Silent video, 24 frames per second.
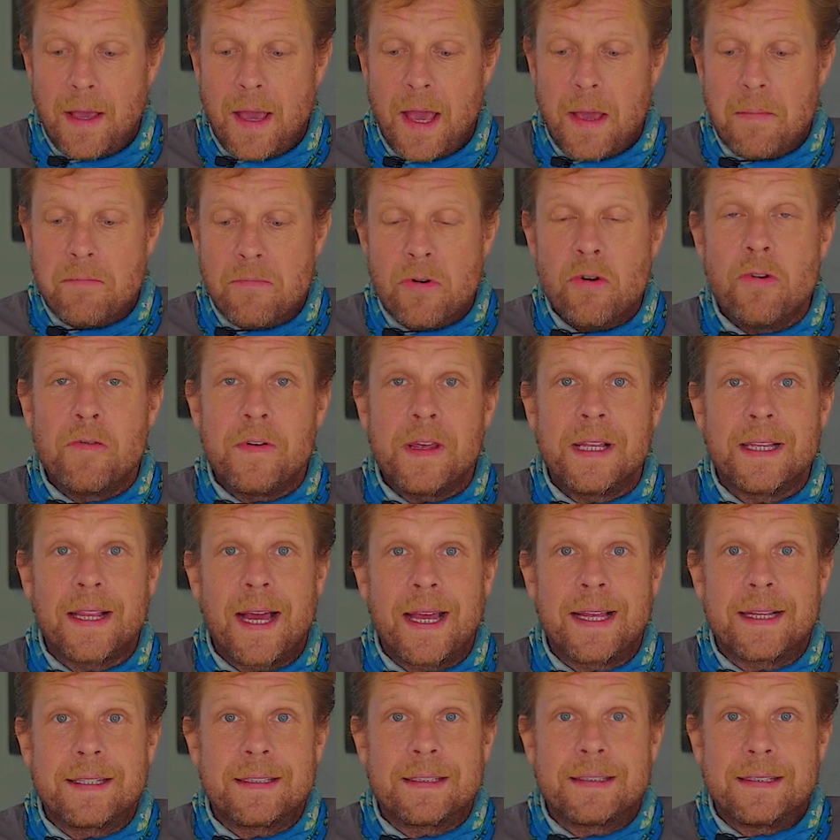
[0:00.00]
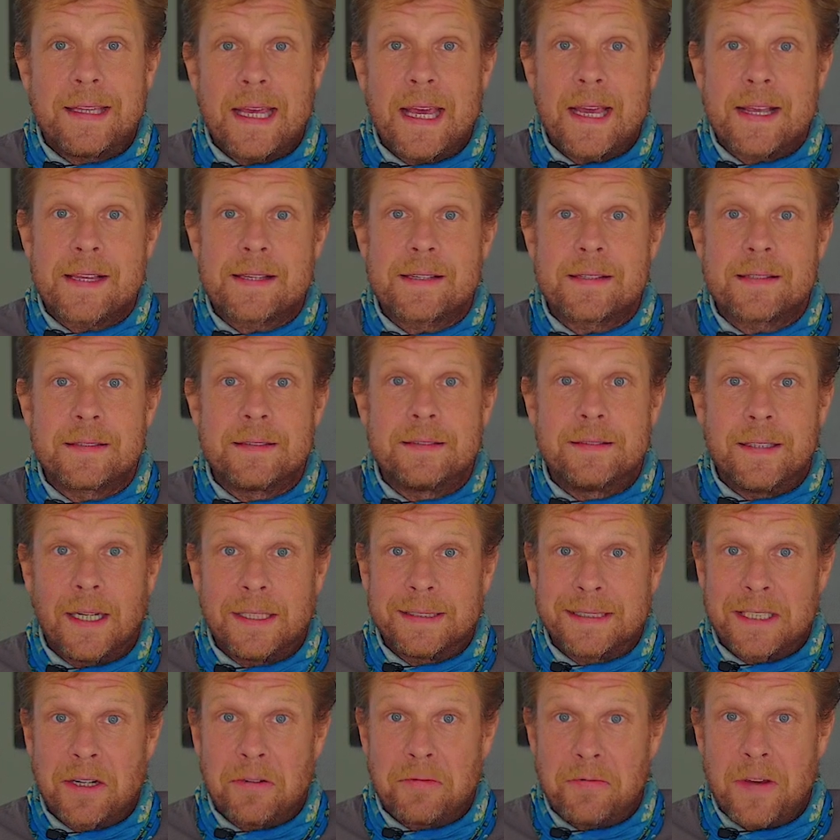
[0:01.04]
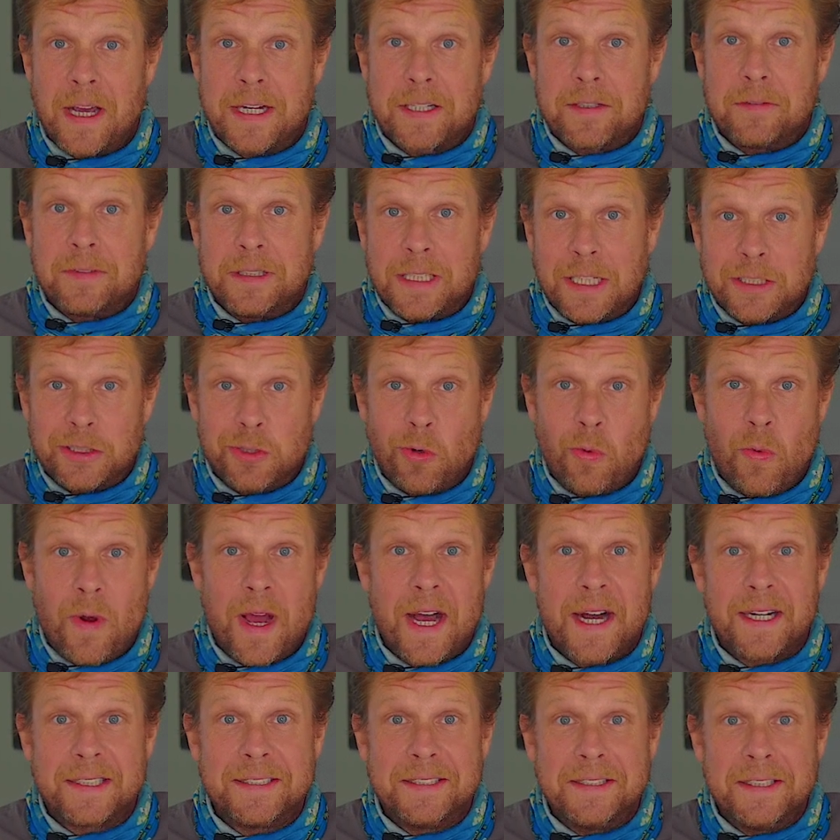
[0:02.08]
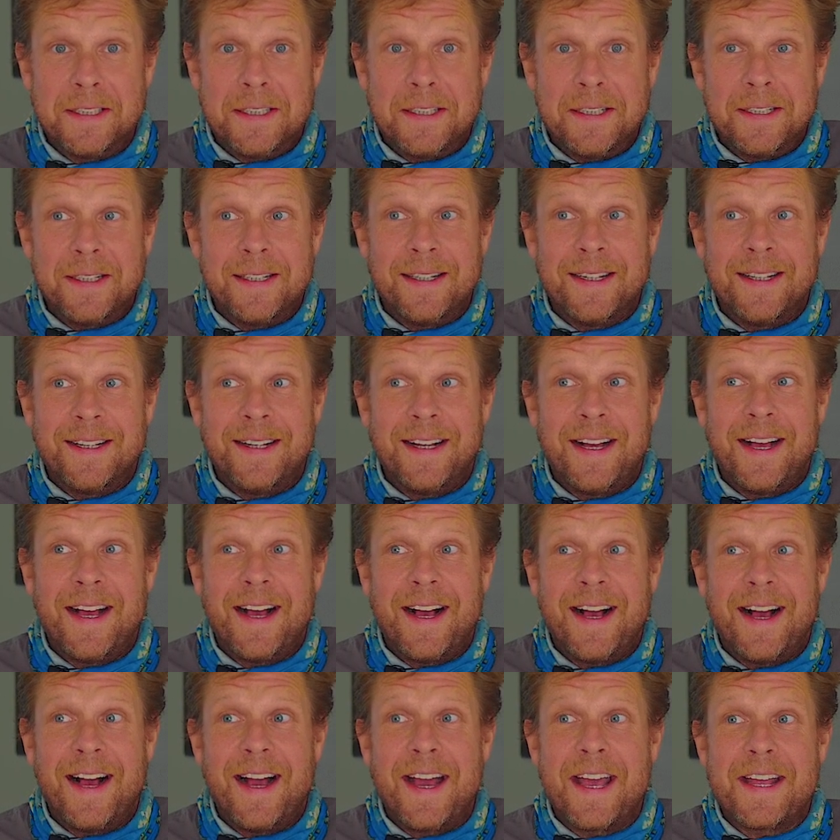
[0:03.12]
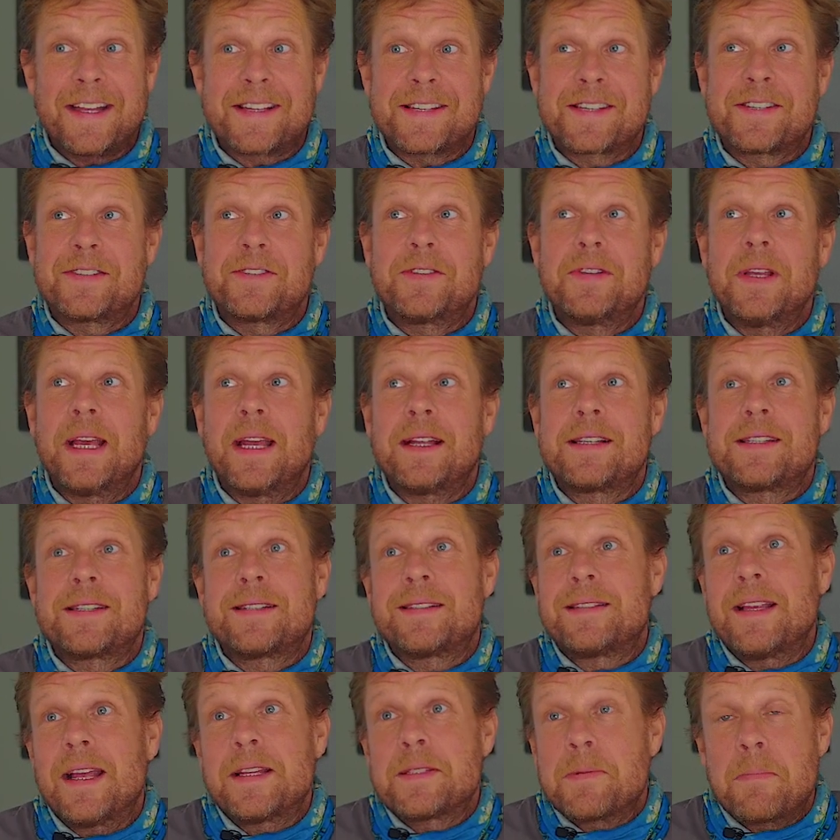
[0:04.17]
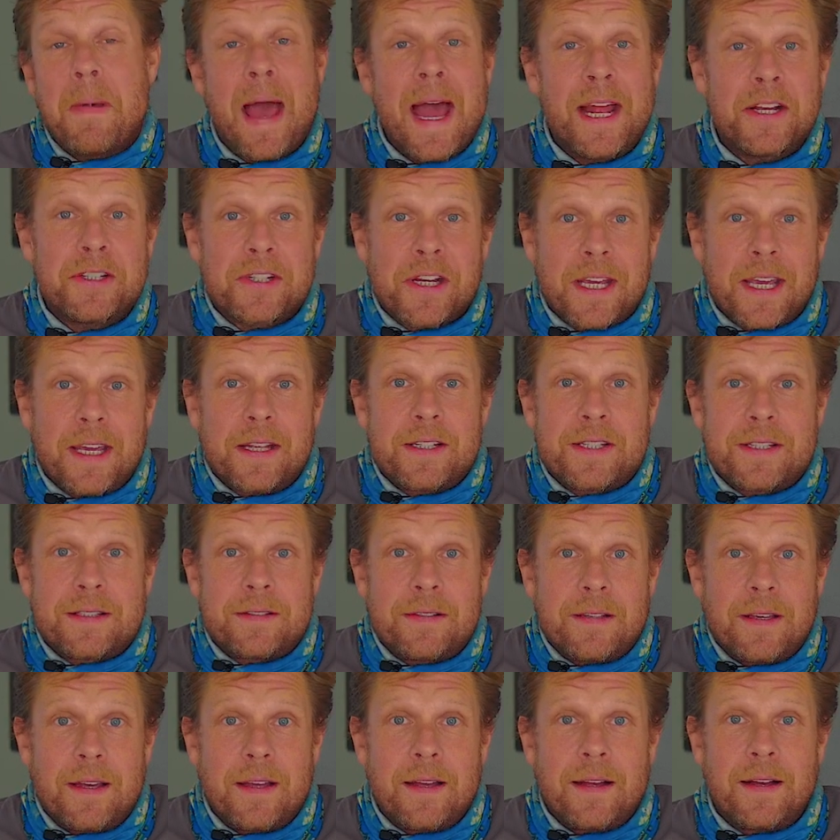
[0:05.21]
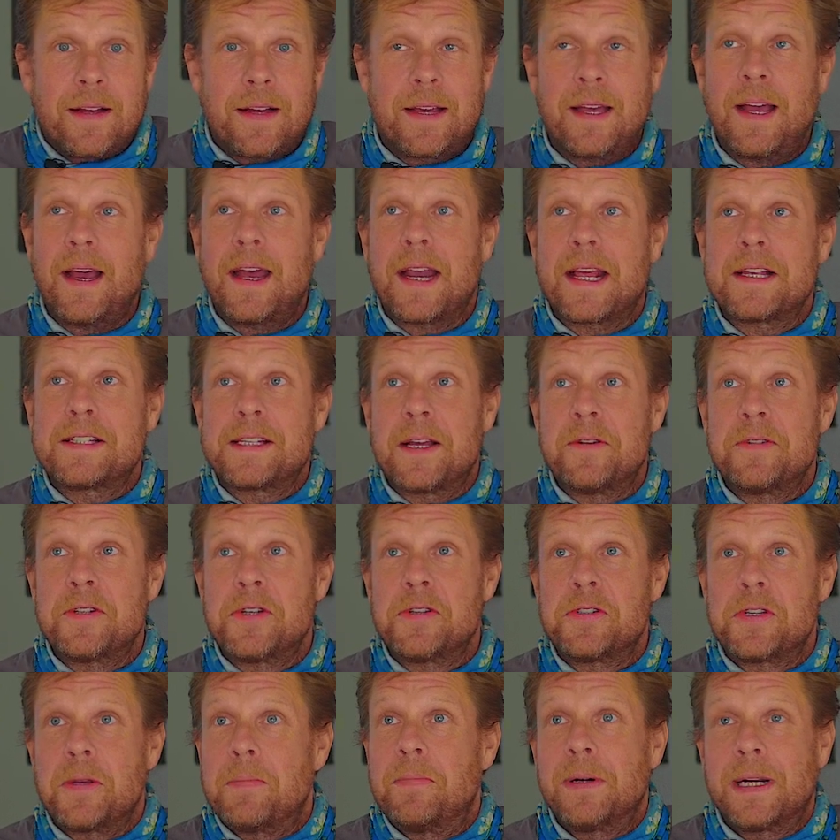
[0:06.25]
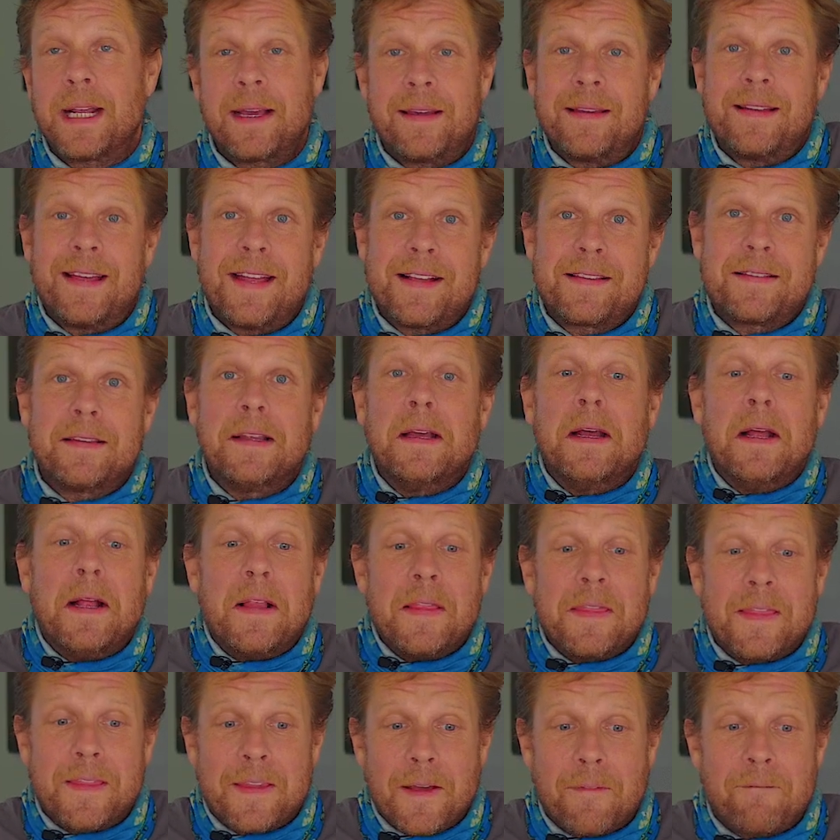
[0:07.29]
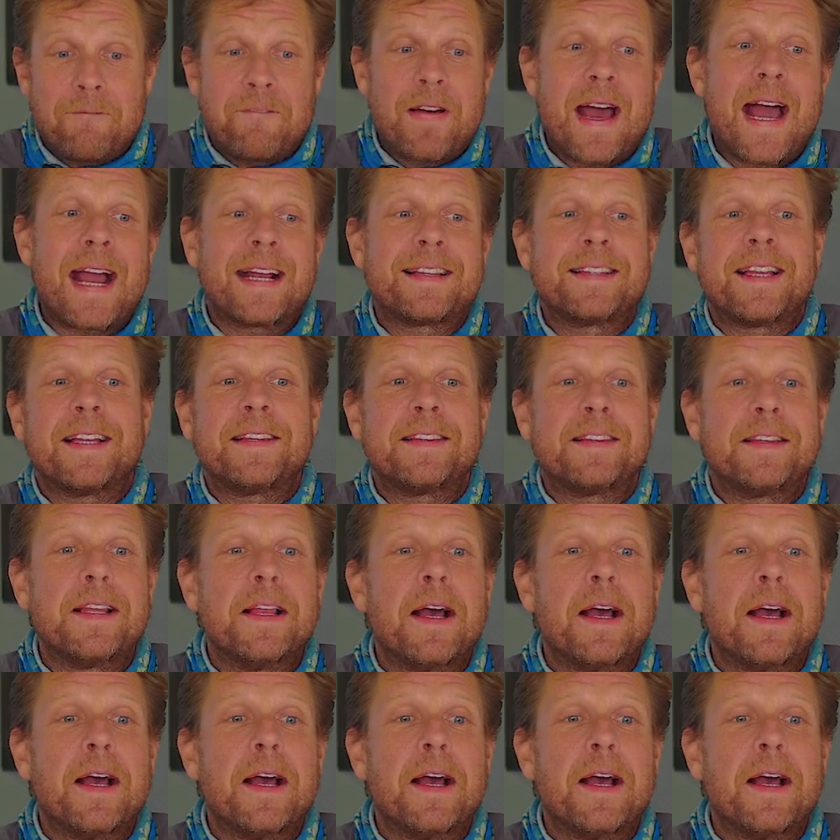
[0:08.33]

a movie like this does it affect them, does it well, it's, it's, it's magic. It's, God, I sound douchey, but I, it, the fact that